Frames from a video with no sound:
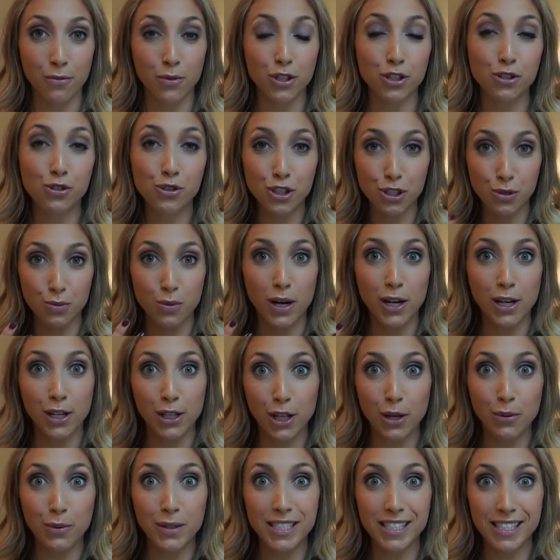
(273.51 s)
where you just want
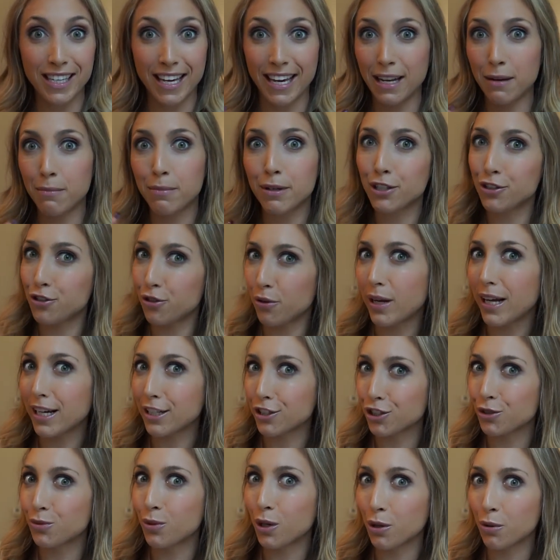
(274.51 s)
glowy skin, but you don't
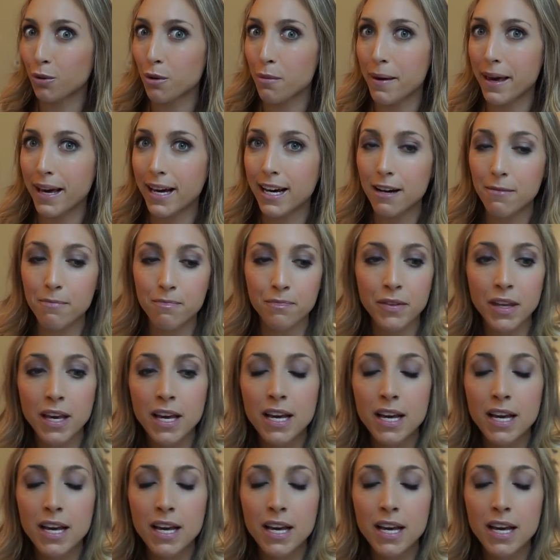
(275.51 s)
actually want to wear makeup.